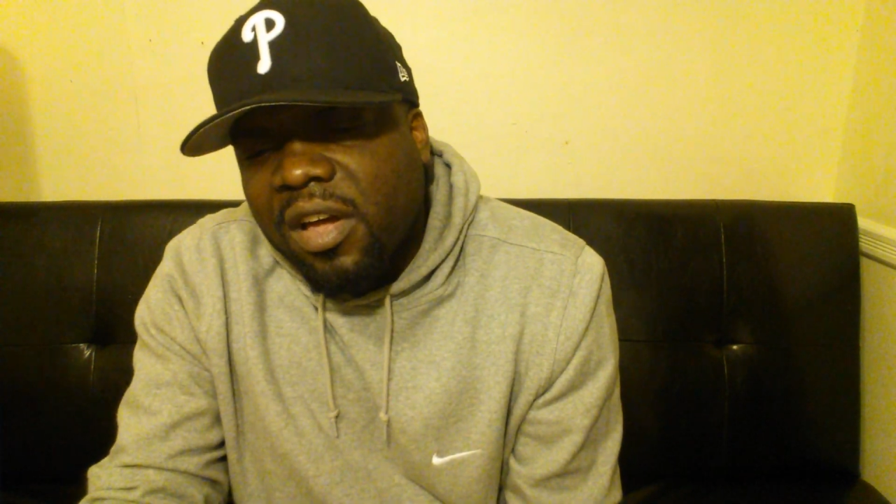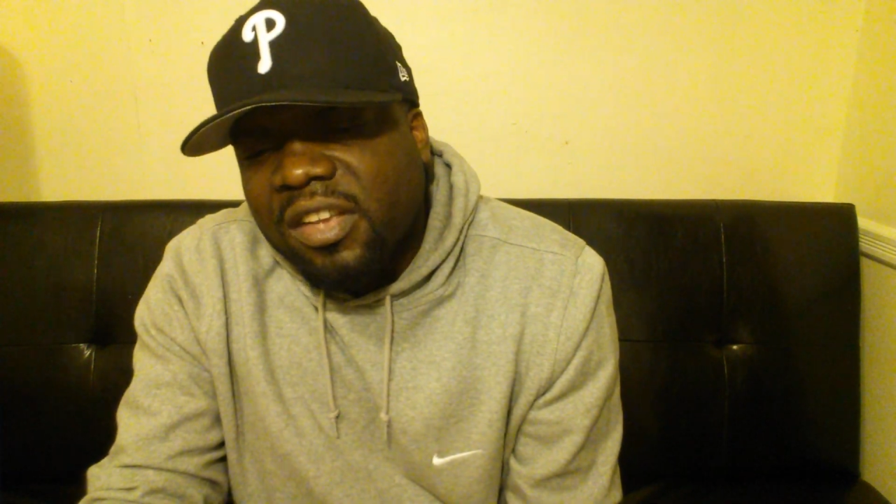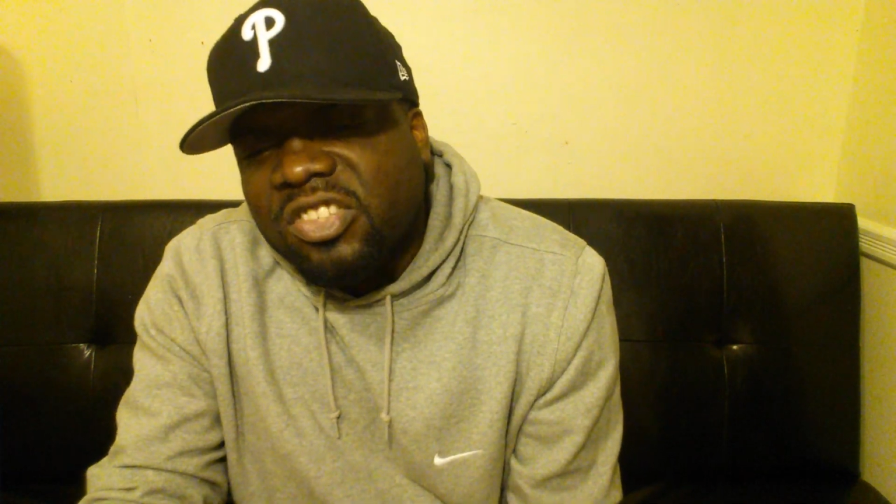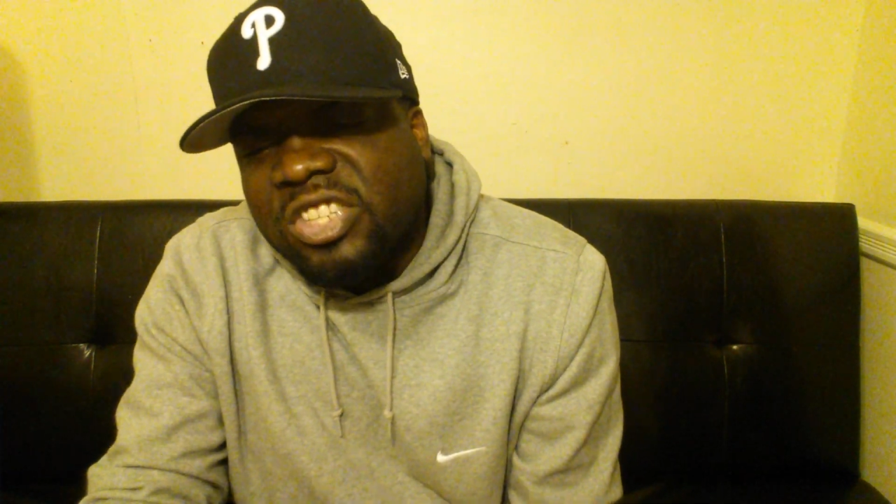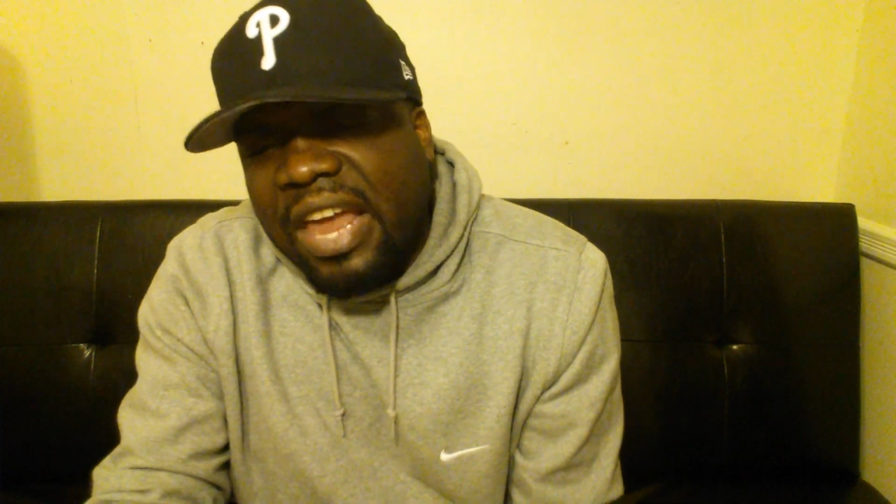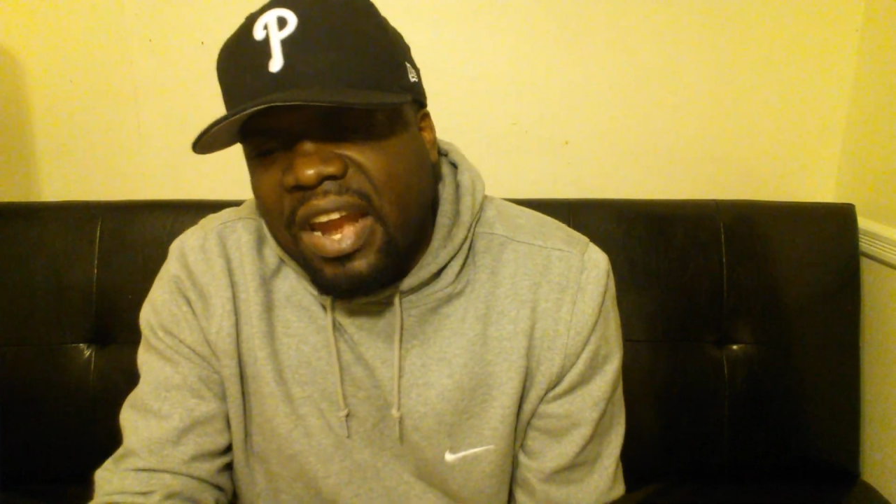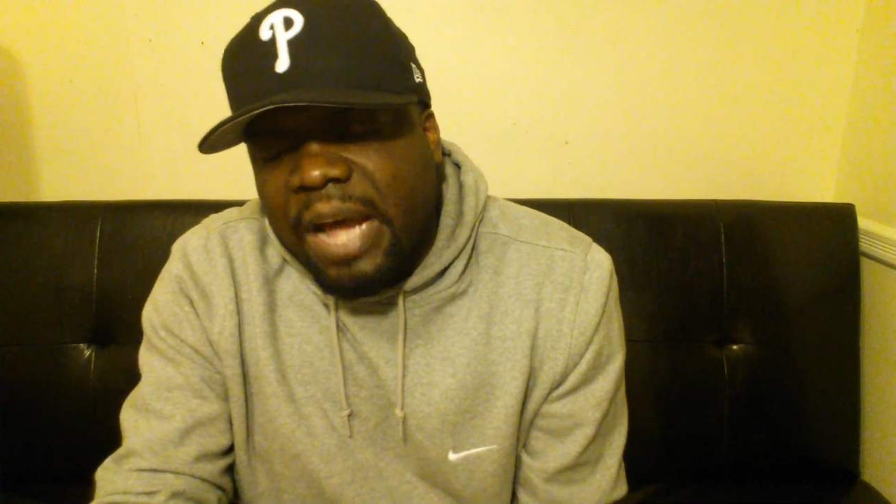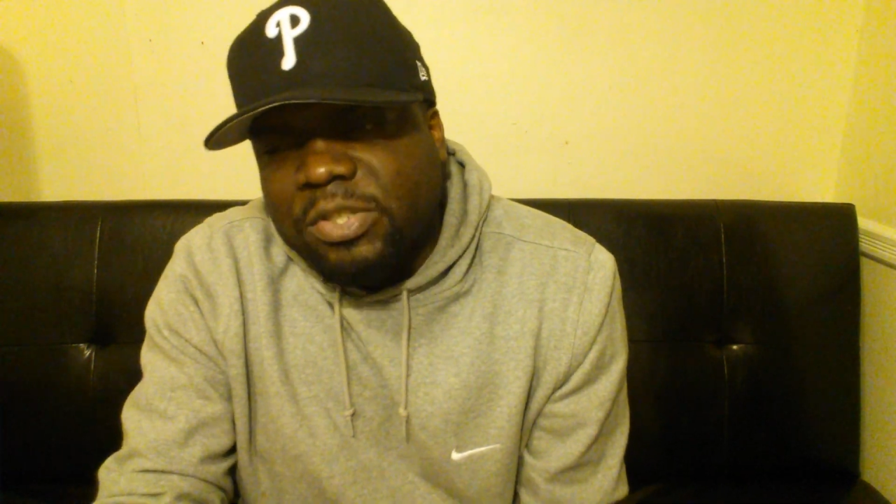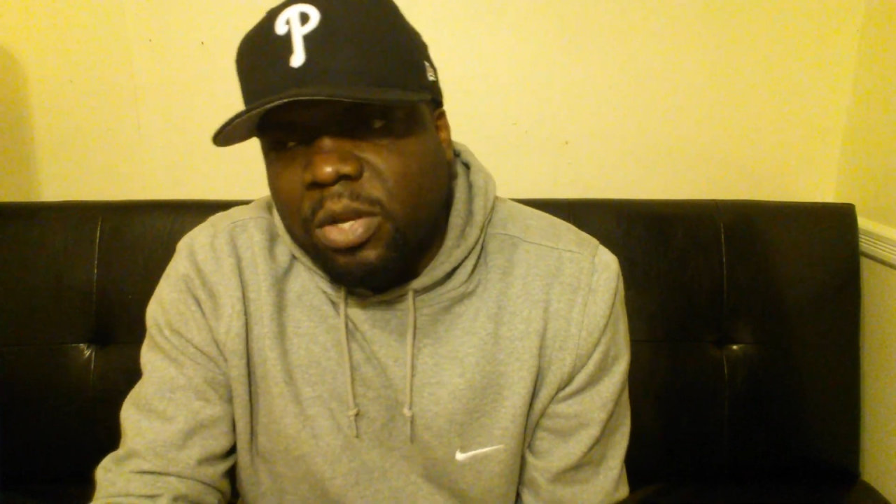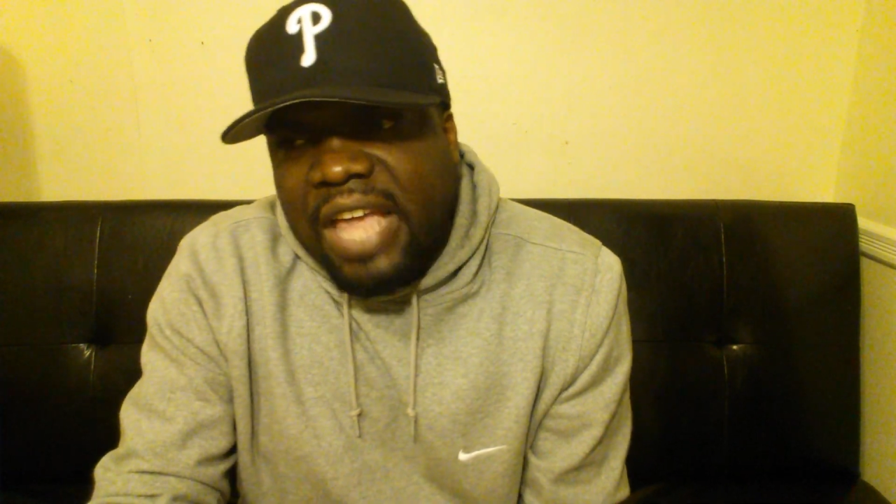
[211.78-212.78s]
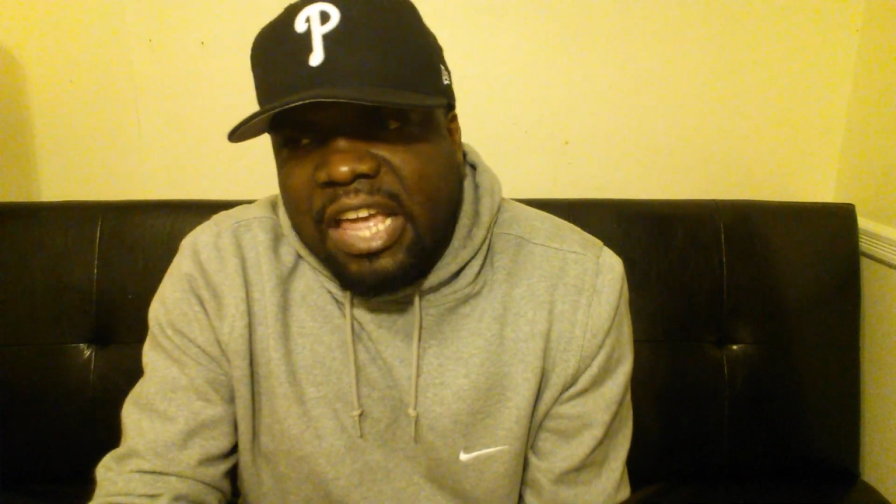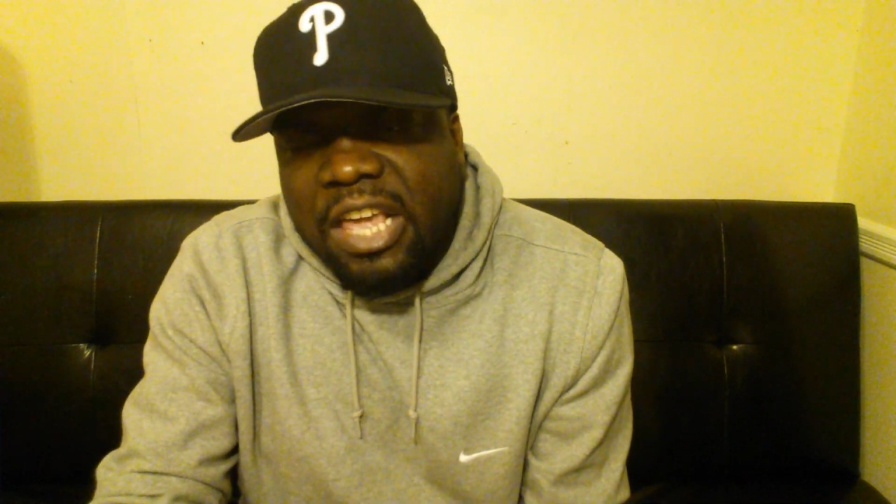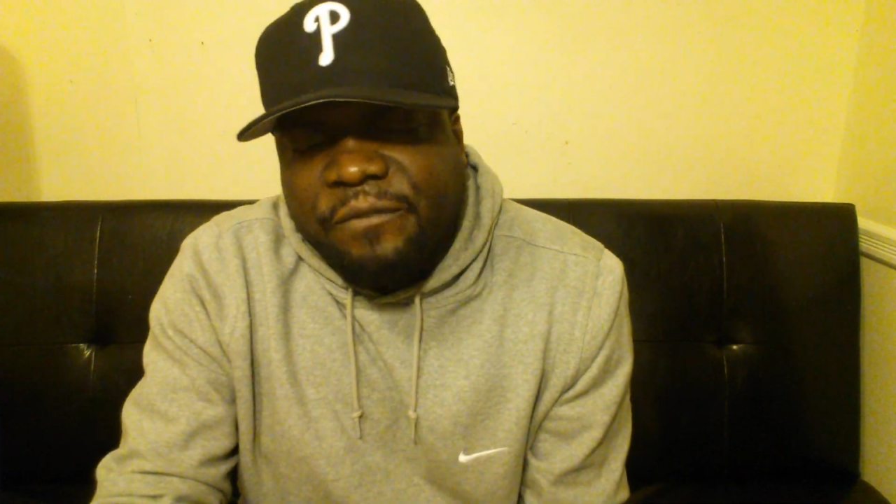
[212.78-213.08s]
set it up so that he